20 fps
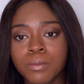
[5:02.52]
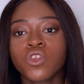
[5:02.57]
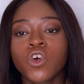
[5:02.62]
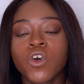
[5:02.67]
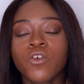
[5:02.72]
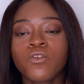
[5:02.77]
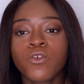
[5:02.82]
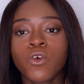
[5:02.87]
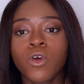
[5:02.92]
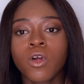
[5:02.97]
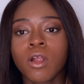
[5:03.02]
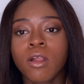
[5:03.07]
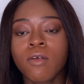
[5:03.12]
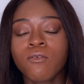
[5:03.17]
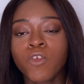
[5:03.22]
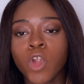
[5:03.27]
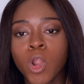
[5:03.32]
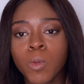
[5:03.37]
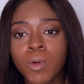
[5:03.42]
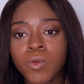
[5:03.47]
So for
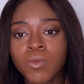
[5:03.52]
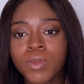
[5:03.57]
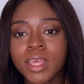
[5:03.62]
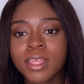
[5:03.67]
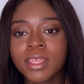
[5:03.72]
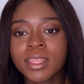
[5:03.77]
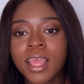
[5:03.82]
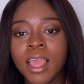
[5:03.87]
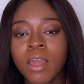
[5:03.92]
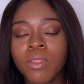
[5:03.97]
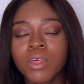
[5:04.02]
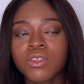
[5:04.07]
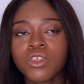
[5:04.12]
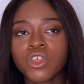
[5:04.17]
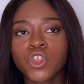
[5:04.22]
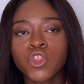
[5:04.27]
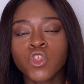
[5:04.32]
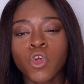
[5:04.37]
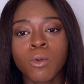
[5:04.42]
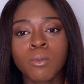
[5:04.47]
verbal reasoning, this is
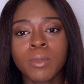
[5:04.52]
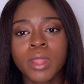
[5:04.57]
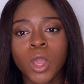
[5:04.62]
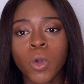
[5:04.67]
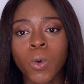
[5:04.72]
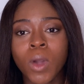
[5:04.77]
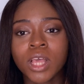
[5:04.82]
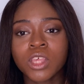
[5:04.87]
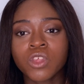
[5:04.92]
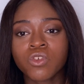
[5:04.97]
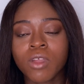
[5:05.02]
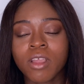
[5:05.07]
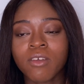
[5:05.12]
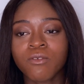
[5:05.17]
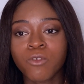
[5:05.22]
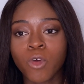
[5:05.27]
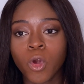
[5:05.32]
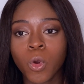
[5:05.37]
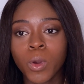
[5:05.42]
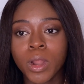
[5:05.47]
normally quite
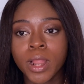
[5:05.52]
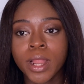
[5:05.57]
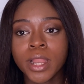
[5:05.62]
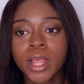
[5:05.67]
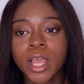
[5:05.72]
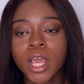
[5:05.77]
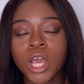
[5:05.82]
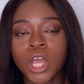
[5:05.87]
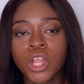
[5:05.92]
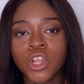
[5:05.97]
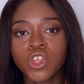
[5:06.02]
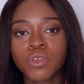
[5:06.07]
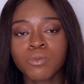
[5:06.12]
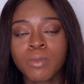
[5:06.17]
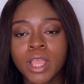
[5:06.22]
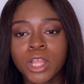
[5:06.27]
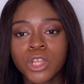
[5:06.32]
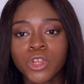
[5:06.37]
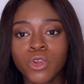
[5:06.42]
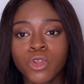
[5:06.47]
straightforward. Just
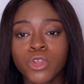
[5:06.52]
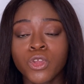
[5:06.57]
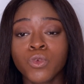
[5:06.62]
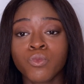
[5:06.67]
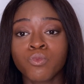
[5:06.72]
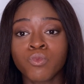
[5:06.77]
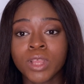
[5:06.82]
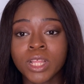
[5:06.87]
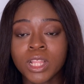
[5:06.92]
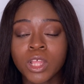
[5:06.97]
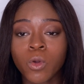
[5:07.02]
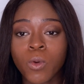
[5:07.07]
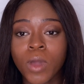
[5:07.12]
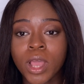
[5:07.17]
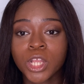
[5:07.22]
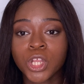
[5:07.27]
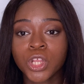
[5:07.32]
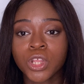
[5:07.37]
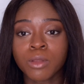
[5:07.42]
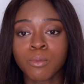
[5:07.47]
make sure you read the
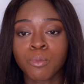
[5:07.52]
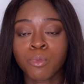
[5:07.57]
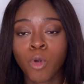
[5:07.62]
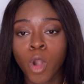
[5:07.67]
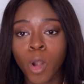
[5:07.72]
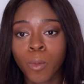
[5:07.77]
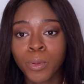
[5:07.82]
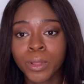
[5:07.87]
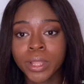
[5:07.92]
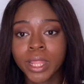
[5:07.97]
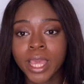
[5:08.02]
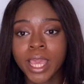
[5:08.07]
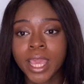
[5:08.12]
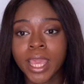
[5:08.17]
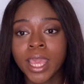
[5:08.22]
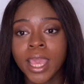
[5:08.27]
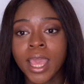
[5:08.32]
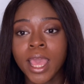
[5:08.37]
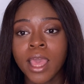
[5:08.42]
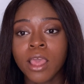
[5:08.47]
question
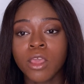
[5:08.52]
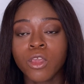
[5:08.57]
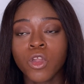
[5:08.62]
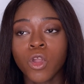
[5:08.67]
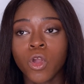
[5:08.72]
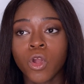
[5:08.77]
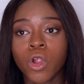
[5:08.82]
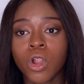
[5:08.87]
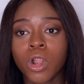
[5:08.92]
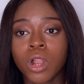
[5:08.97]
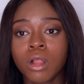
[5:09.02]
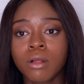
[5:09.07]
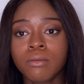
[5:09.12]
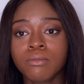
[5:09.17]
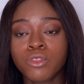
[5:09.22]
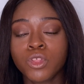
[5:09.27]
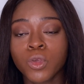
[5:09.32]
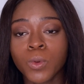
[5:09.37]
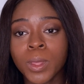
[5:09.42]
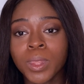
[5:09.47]
properly, you're
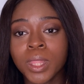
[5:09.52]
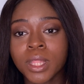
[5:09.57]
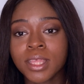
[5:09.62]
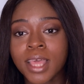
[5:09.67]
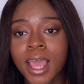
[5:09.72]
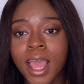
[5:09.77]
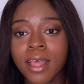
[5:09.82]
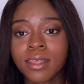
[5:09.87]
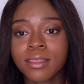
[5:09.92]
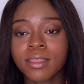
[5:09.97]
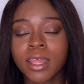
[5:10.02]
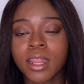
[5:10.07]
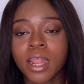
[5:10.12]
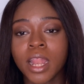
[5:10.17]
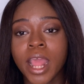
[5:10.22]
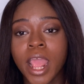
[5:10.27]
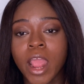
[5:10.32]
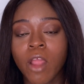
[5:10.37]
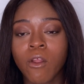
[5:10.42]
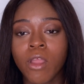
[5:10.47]
doing the test in an
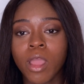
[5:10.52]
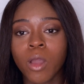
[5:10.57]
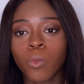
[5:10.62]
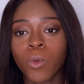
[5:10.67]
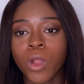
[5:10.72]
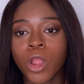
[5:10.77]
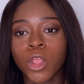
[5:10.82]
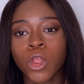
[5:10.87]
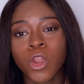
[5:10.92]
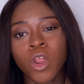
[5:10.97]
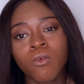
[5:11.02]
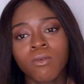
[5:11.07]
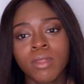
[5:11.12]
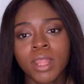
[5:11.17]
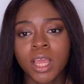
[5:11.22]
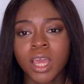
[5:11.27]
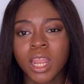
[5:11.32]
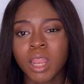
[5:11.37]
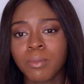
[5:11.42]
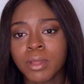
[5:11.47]
area where you're not really
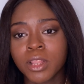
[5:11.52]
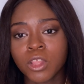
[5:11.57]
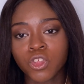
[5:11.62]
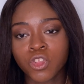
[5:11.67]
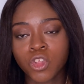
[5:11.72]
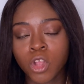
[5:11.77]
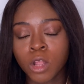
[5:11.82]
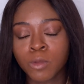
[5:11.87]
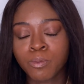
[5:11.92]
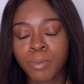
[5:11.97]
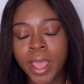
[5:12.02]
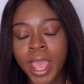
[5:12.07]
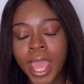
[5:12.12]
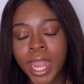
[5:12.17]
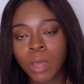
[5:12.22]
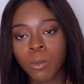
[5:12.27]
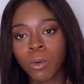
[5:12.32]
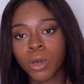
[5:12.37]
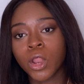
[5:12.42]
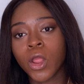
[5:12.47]
gonna be disturbed by
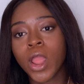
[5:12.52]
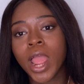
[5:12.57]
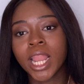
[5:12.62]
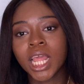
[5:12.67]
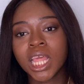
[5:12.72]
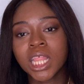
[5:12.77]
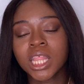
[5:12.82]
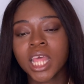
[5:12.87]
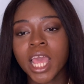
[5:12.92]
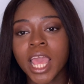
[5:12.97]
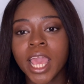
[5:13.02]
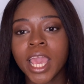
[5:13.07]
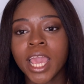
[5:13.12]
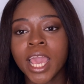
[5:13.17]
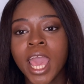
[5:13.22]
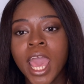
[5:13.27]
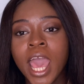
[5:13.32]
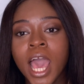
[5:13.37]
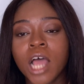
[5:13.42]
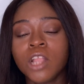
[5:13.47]
anyone or anything,
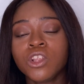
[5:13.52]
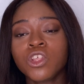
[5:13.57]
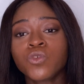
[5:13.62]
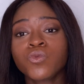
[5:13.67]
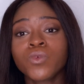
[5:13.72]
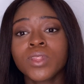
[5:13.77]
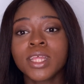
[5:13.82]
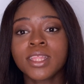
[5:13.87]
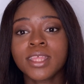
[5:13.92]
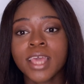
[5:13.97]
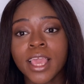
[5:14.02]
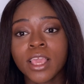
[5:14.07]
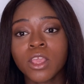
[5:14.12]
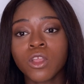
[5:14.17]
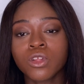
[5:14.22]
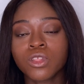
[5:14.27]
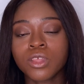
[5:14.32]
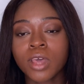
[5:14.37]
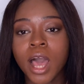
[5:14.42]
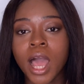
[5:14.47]
and just really take
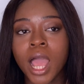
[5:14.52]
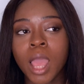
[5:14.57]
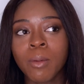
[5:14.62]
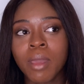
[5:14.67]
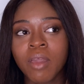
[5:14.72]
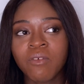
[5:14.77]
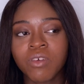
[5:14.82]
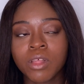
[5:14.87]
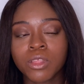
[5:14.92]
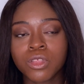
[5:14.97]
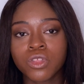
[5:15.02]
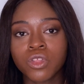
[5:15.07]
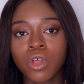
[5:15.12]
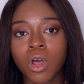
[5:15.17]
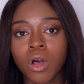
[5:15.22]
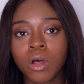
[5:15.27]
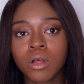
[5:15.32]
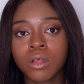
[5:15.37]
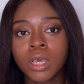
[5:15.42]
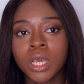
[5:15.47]
your time if it's
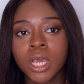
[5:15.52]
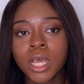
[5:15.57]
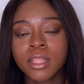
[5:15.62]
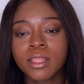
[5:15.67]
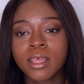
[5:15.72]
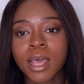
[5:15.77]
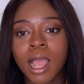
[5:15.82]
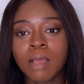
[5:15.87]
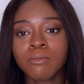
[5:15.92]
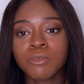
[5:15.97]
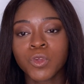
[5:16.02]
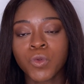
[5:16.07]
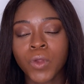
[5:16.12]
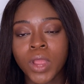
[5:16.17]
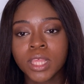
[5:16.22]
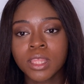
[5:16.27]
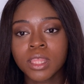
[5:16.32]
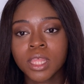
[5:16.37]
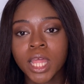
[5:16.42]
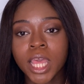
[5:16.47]
not timed
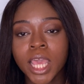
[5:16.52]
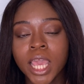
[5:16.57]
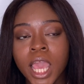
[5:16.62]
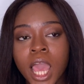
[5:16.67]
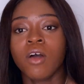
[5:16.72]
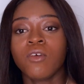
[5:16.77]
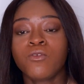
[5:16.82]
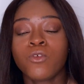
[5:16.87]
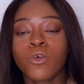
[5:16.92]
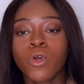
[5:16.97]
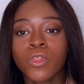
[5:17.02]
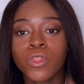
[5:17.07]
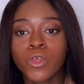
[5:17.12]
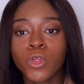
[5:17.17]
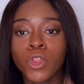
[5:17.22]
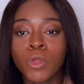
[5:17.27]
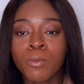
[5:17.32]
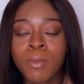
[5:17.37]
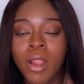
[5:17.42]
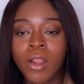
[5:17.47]
crazily. For the
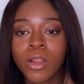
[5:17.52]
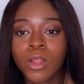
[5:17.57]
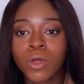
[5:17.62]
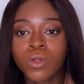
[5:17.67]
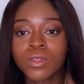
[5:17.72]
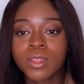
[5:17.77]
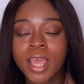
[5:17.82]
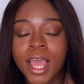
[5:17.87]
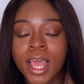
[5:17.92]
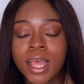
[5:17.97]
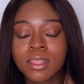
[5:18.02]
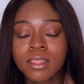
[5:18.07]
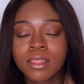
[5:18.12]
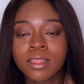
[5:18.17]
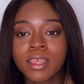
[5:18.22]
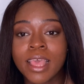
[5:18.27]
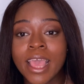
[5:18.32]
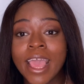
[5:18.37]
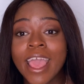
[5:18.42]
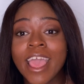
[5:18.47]
numerical test,
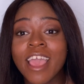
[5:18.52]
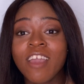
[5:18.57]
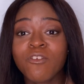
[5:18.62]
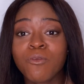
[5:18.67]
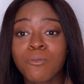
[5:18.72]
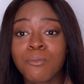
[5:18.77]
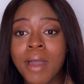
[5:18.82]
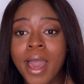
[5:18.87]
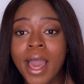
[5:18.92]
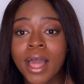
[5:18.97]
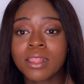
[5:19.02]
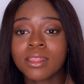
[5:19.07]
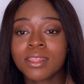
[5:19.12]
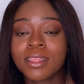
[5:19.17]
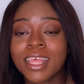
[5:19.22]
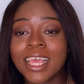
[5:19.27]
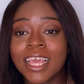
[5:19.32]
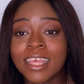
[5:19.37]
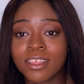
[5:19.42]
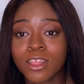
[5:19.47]
if math
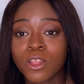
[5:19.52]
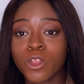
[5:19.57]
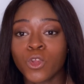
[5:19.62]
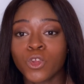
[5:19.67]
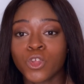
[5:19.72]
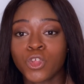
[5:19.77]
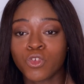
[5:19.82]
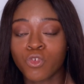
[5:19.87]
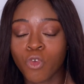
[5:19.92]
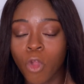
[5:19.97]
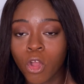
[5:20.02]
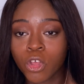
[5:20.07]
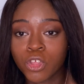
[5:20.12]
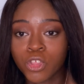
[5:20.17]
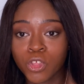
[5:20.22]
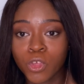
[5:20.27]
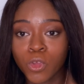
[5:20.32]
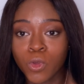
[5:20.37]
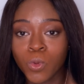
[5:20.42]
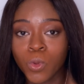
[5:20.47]
isn't your strong
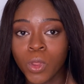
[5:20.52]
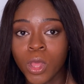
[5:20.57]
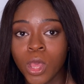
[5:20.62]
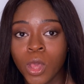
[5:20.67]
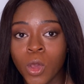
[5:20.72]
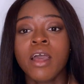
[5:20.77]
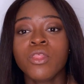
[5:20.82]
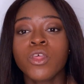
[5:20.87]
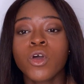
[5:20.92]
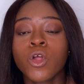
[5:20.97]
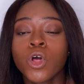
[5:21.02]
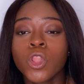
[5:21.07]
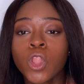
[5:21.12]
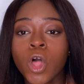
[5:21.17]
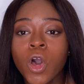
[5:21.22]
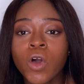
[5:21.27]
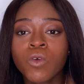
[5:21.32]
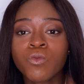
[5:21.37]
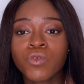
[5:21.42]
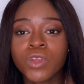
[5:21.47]
suit, there are a
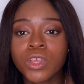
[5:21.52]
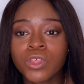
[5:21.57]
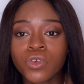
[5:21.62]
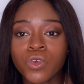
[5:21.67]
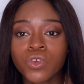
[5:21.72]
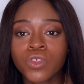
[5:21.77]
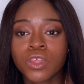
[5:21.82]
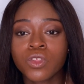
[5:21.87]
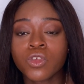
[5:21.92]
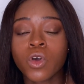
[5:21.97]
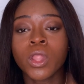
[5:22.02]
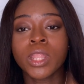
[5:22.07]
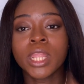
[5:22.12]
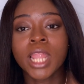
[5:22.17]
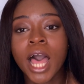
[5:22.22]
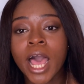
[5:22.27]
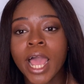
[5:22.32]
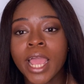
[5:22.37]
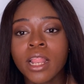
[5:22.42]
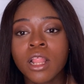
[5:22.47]
lot of resources
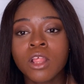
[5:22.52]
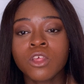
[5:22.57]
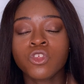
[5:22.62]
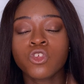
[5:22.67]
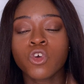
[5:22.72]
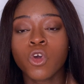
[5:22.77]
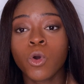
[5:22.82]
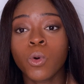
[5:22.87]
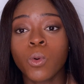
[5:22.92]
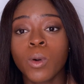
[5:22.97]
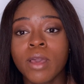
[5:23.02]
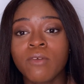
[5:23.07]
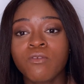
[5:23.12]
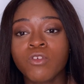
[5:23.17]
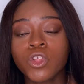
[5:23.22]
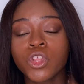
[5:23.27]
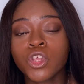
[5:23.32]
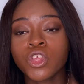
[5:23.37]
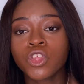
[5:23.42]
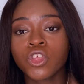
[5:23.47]
online, so if you
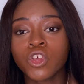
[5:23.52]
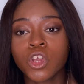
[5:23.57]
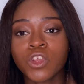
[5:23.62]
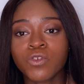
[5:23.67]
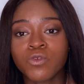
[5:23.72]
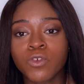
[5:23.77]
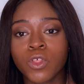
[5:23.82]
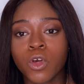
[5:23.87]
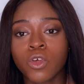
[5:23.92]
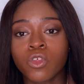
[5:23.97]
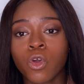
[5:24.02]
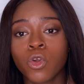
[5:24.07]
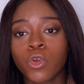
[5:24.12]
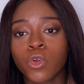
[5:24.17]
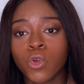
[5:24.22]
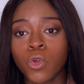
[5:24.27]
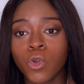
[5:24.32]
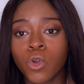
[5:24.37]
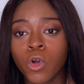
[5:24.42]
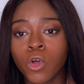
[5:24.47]
just search for those on
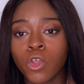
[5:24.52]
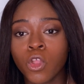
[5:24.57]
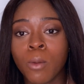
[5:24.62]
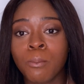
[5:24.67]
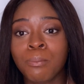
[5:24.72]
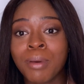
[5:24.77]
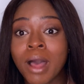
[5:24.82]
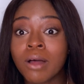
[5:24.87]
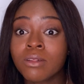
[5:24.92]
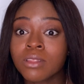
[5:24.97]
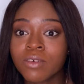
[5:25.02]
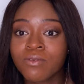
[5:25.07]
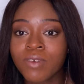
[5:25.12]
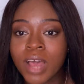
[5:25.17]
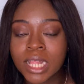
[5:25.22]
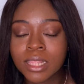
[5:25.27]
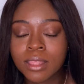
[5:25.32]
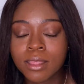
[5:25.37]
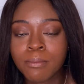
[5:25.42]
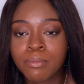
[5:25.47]
Google, you're bound to
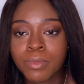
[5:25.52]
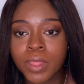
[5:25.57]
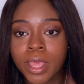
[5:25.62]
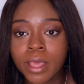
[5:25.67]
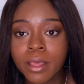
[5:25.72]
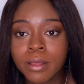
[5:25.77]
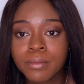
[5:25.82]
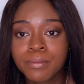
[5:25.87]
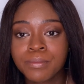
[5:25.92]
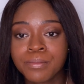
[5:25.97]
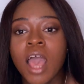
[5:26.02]
find something.